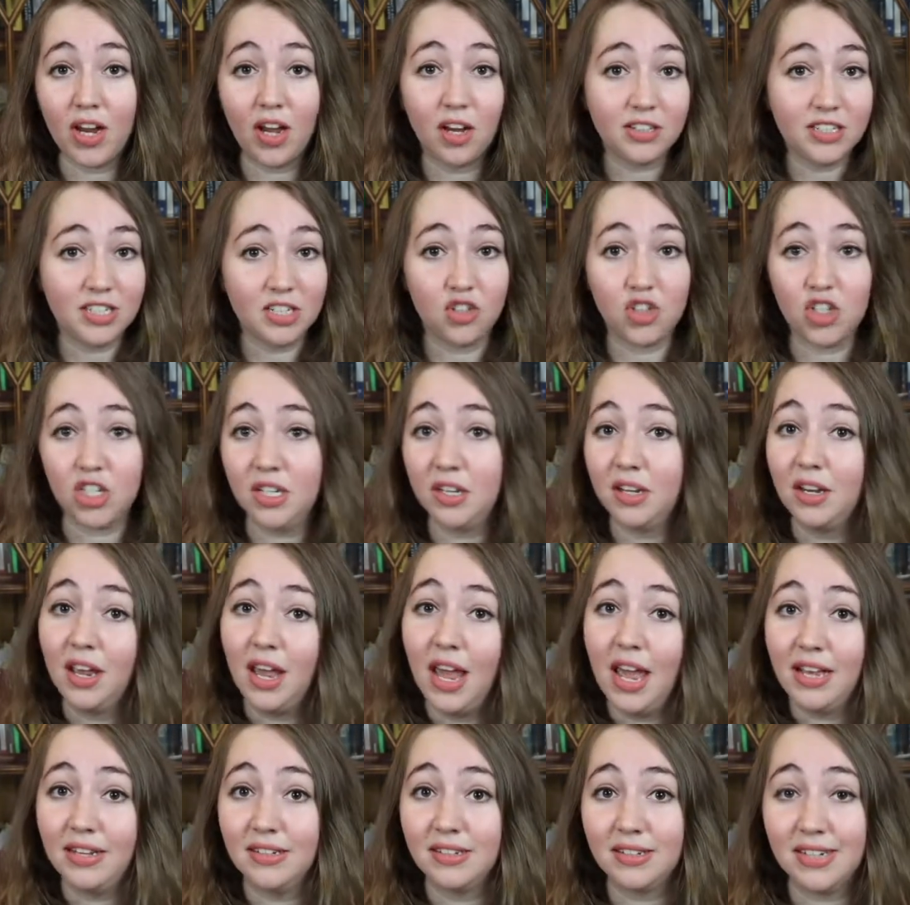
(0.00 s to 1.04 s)
audition
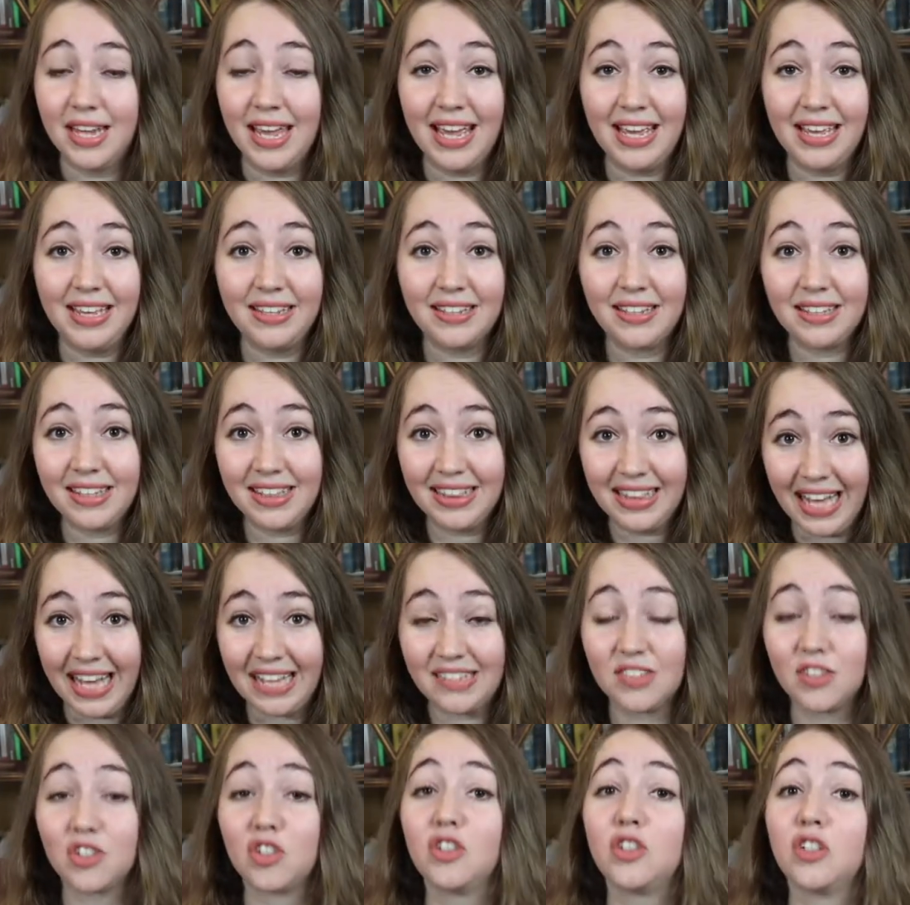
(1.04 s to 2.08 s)
and a
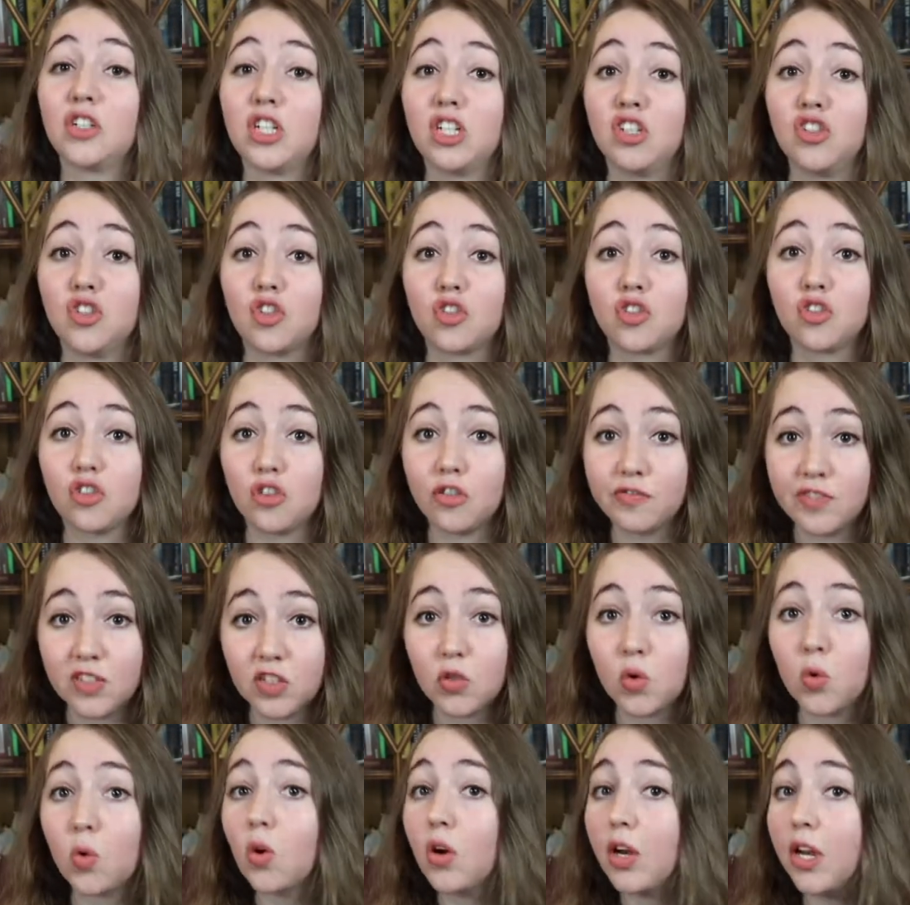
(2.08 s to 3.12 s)
classical
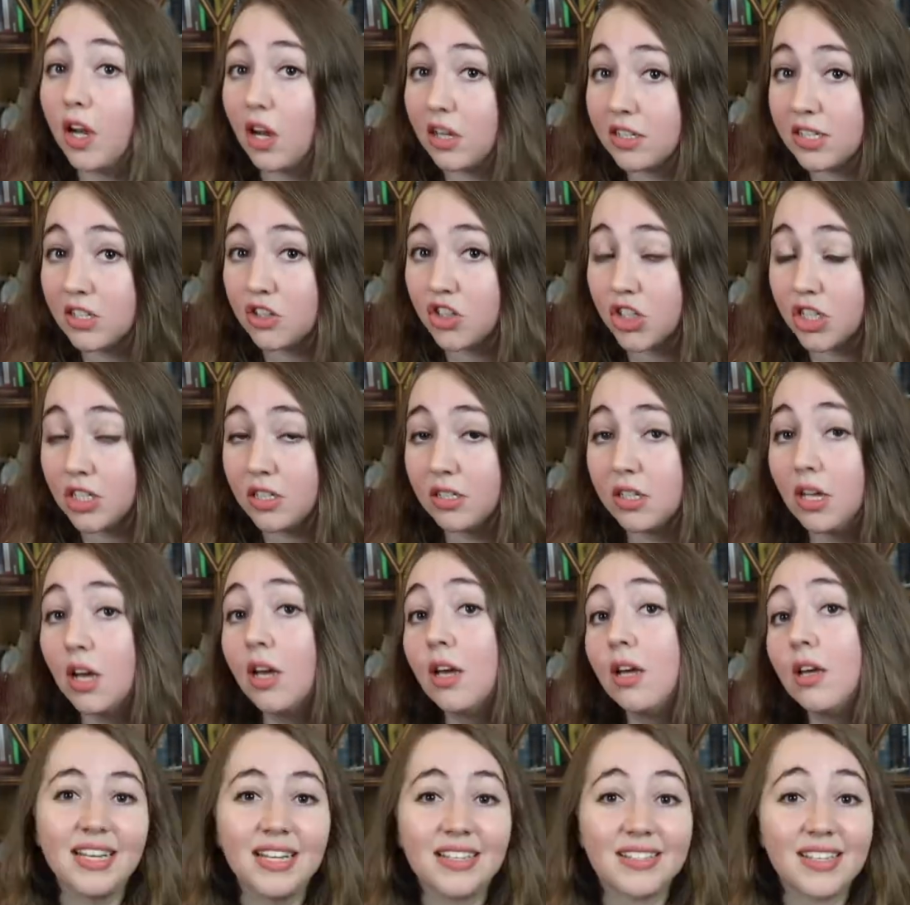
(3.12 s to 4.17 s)
conservatory audition
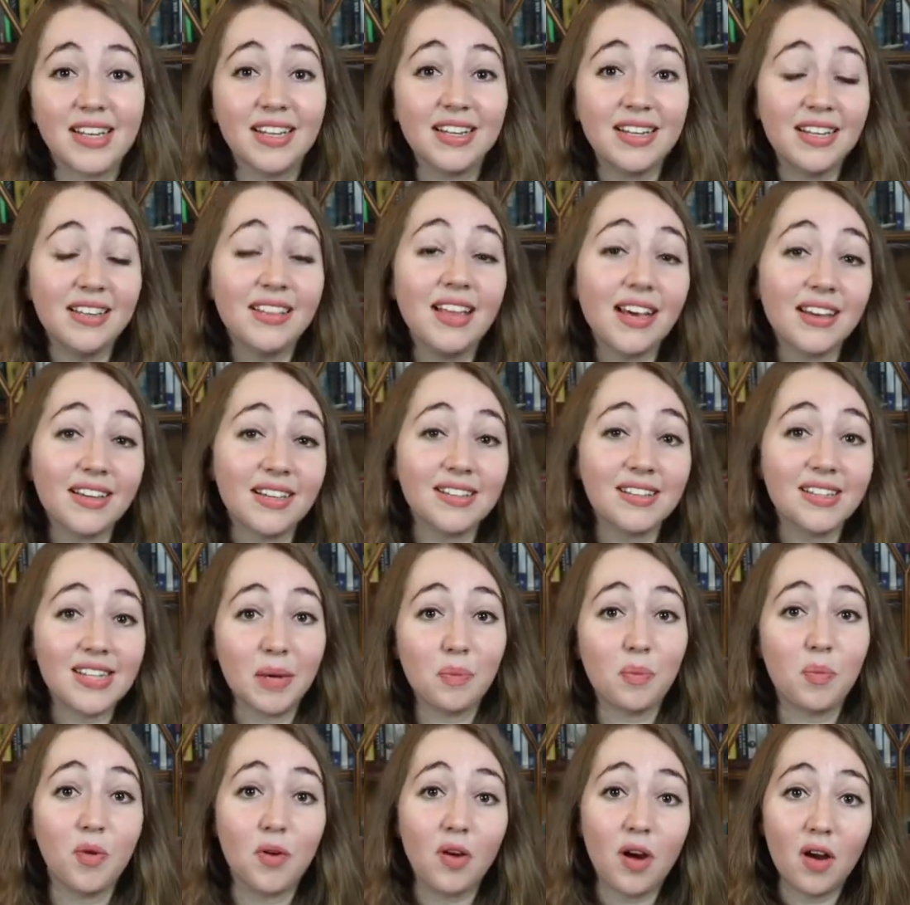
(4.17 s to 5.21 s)
is that in that
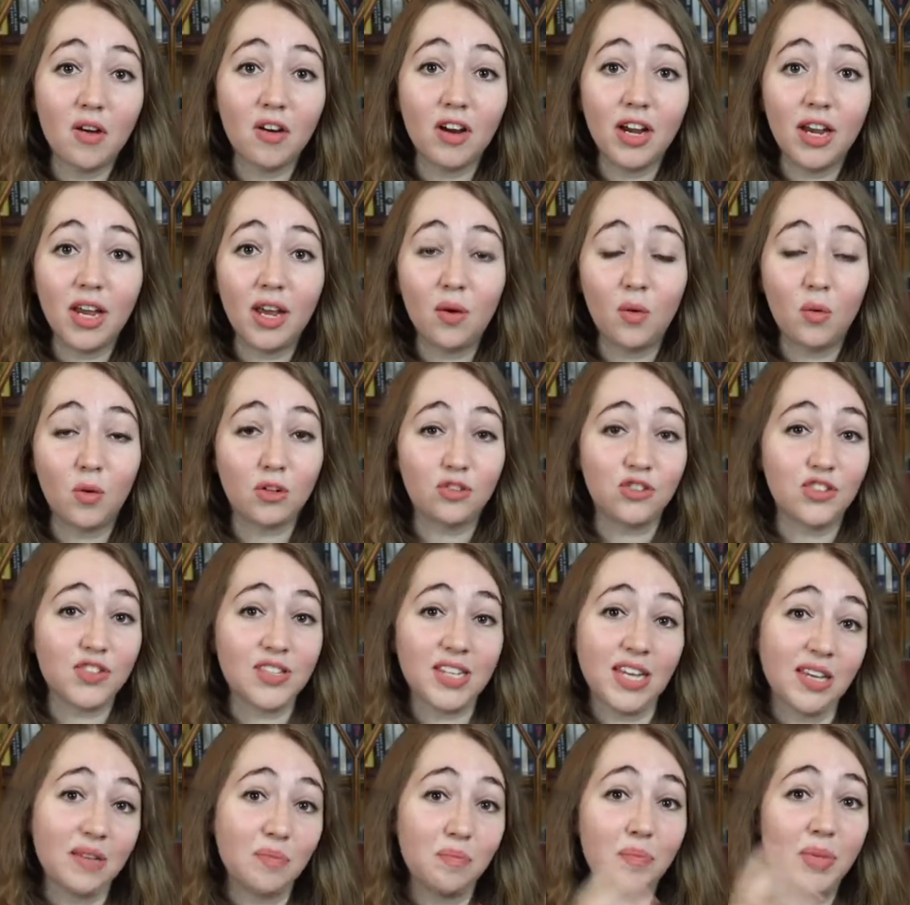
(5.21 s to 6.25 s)
contemporary or just
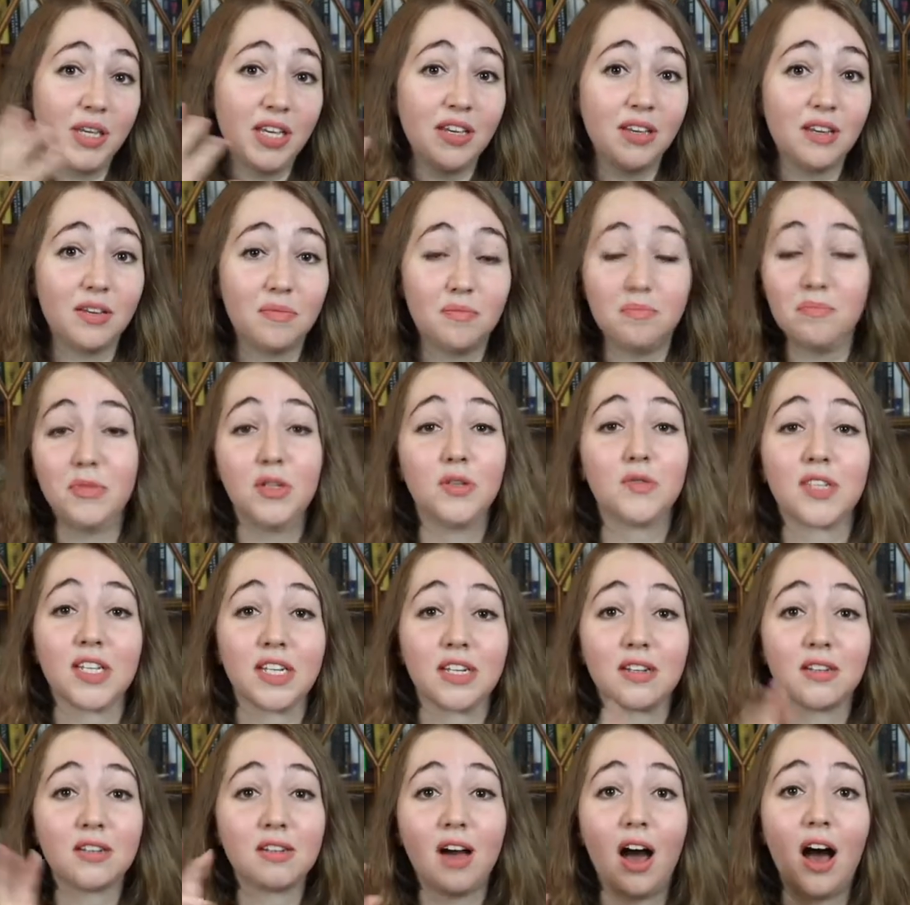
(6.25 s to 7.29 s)
like big
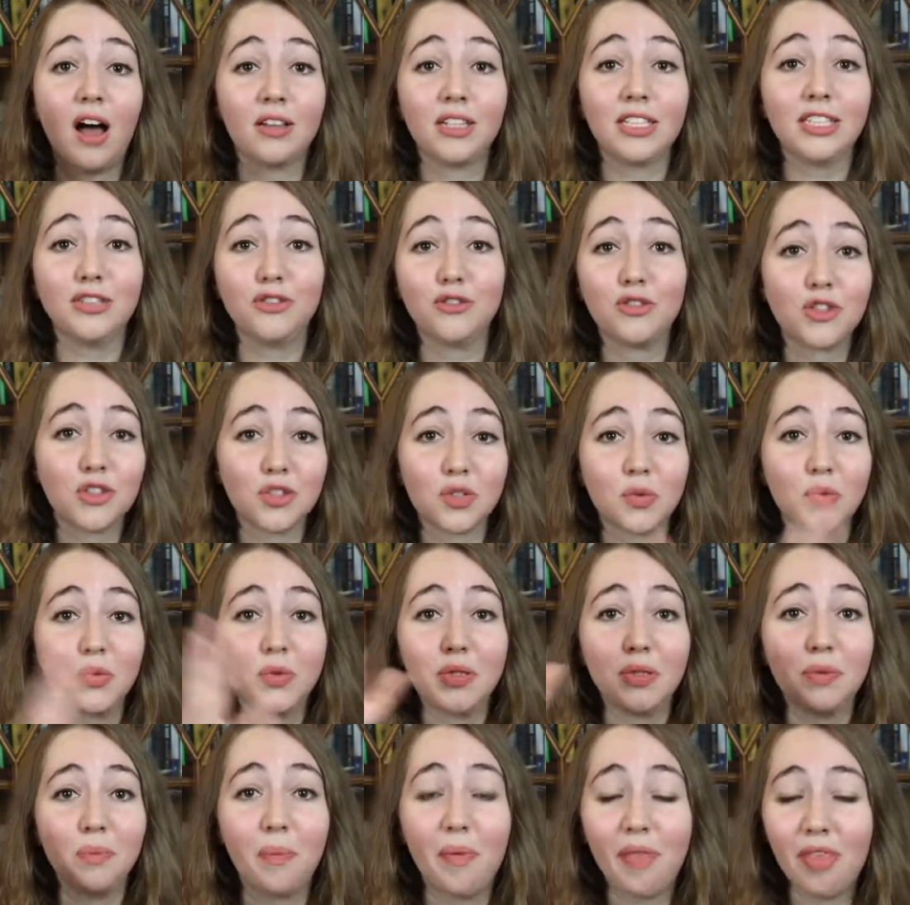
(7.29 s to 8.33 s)
music college
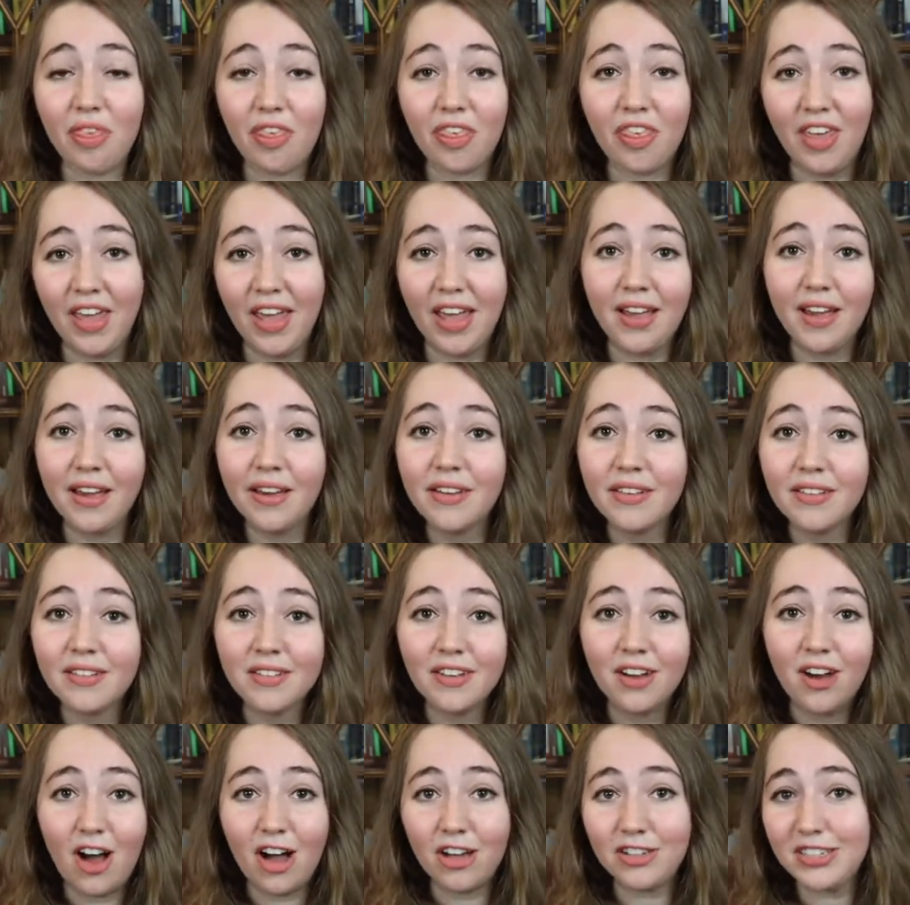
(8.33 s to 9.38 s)
school thing
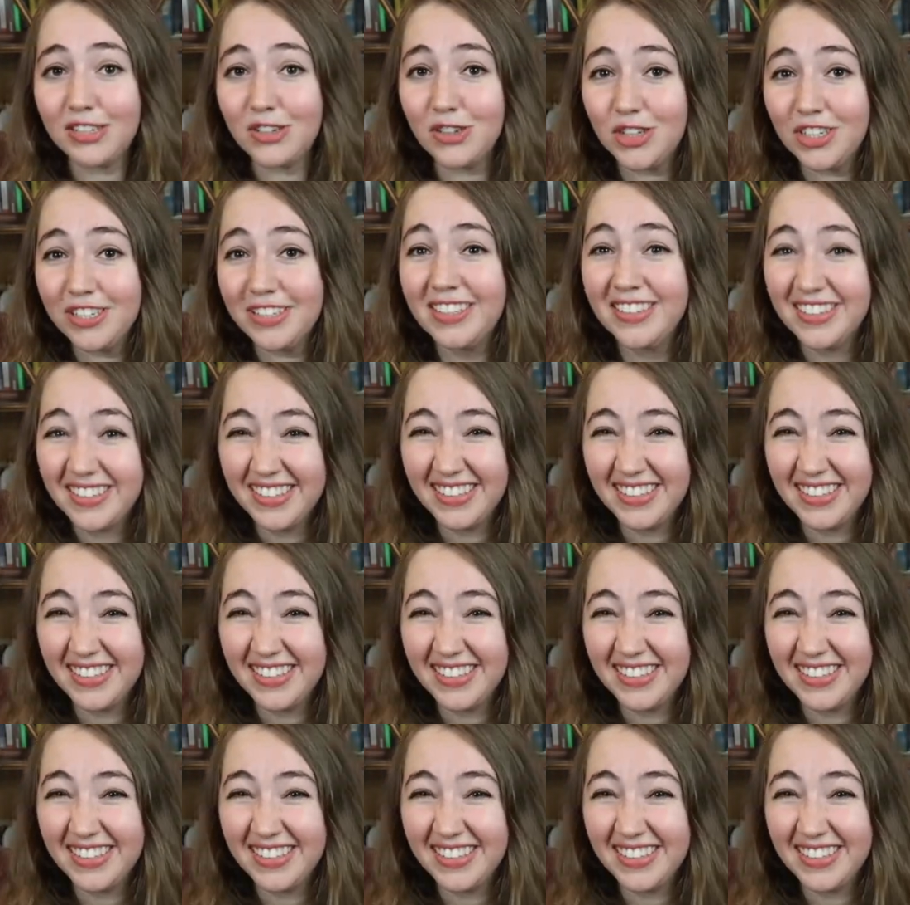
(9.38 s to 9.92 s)
audition,